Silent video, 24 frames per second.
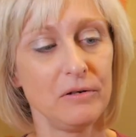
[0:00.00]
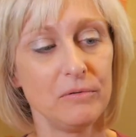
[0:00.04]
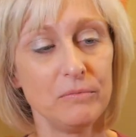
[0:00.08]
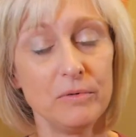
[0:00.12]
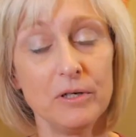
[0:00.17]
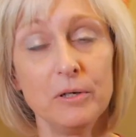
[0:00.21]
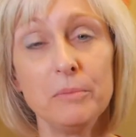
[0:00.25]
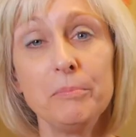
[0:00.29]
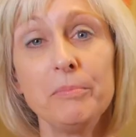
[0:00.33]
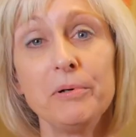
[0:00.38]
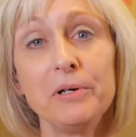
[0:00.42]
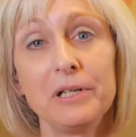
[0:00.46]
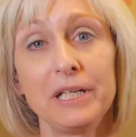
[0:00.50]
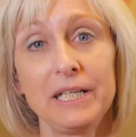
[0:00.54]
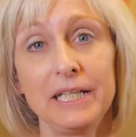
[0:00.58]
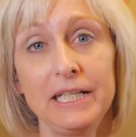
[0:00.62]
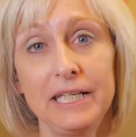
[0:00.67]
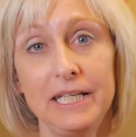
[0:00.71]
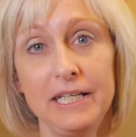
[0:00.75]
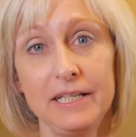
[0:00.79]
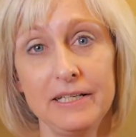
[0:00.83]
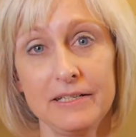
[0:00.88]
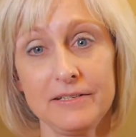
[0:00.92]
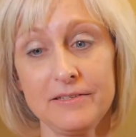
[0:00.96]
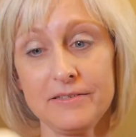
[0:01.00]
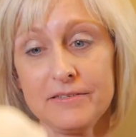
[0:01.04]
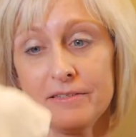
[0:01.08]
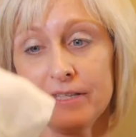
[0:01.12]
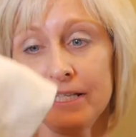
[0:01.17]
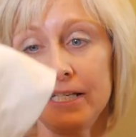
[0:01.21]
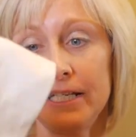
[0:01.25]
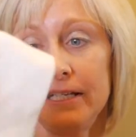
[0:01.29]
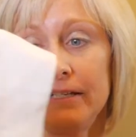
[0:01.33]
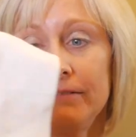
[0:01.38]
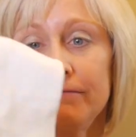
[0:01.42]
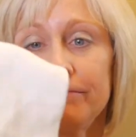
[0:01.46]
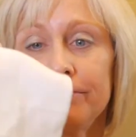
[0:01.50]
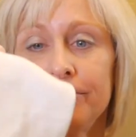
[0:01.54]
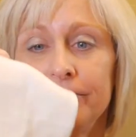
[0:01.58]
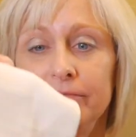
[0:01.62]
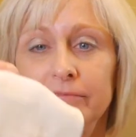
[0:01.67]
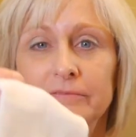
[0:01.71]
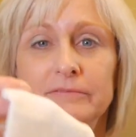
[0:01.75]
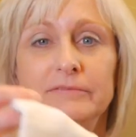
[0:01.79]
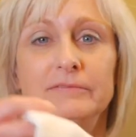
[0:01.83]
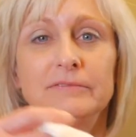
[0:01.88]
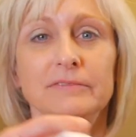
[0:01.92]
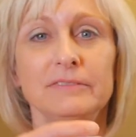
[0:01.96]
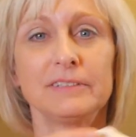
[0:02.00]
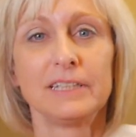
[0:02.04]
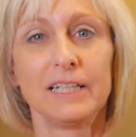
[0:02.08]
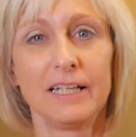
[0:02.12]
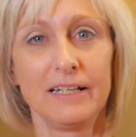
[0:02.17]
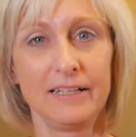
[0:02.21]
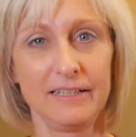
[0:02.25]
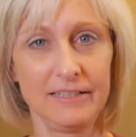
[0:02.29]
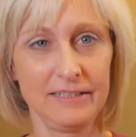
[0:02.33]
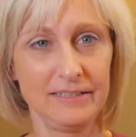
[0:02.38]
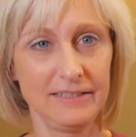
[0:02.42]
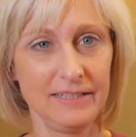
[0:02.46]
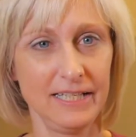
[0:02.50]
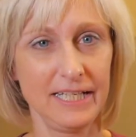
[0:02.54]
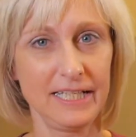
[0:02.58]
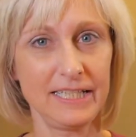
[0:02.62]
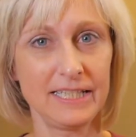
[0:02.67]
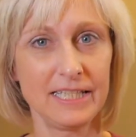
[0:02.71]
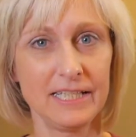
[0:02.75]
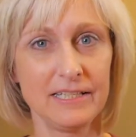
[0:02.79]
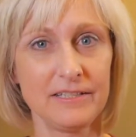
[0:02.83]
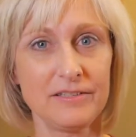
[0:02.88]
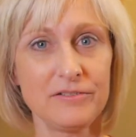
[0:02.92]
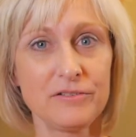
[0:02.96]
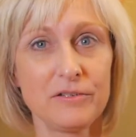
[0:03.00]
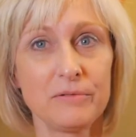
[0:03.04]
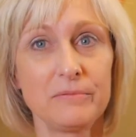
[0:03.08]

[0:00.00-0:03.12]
We'll put it in a sleeve like this.